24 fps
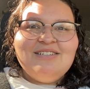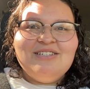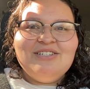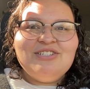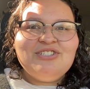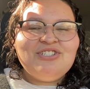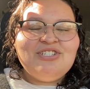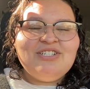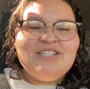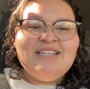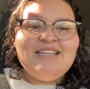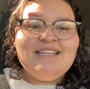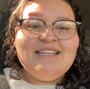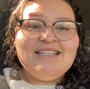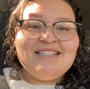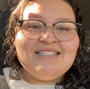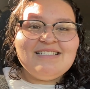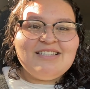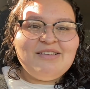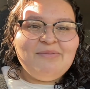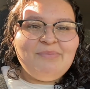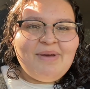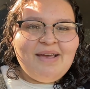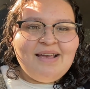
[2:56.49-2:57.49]
She is
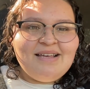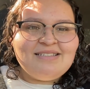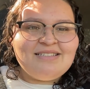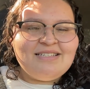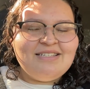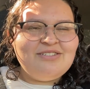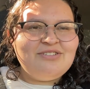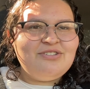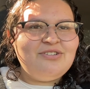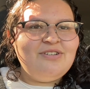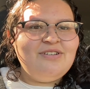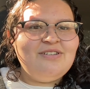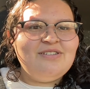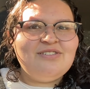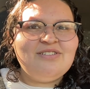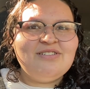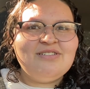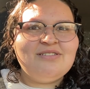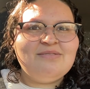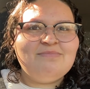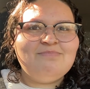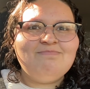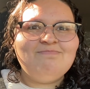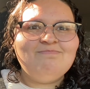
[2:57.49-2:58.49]
the best and she is
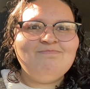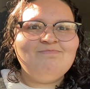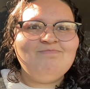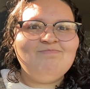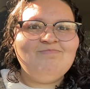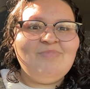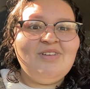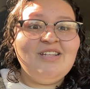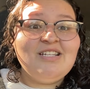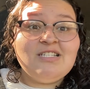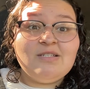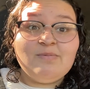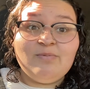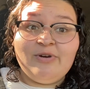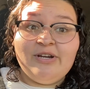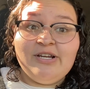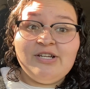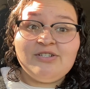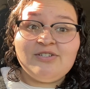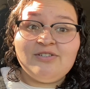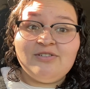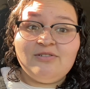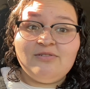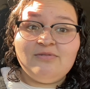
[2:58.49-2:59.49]
just
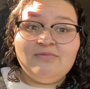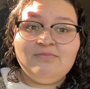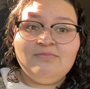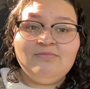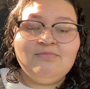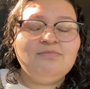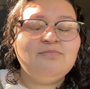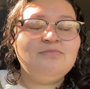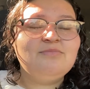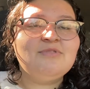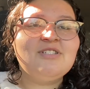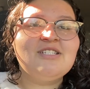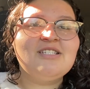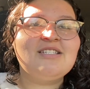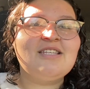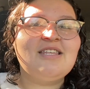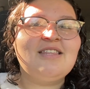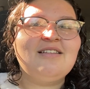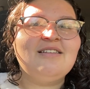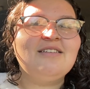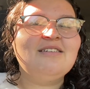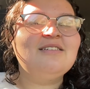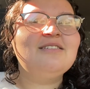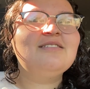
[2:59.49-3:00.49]
inspirational, to say
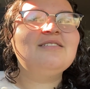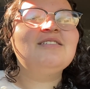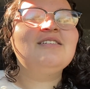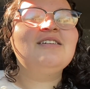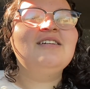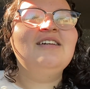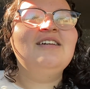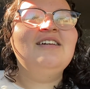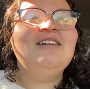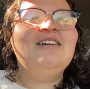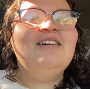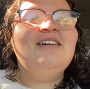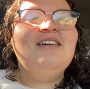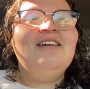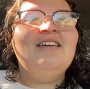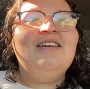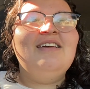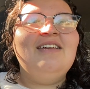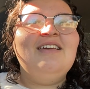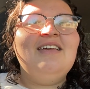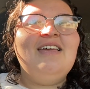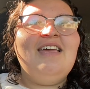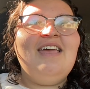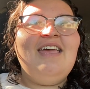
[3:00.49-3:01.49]
the least.
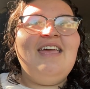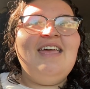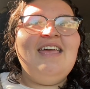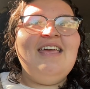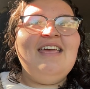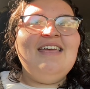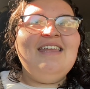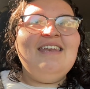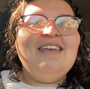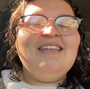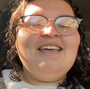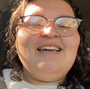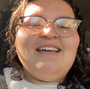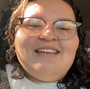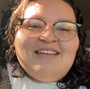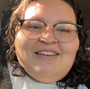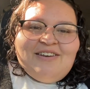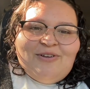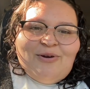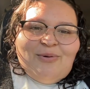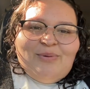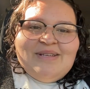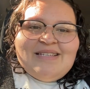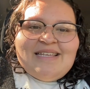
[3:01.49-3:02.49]
And
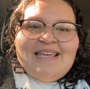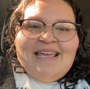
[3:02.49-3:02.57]
no, we say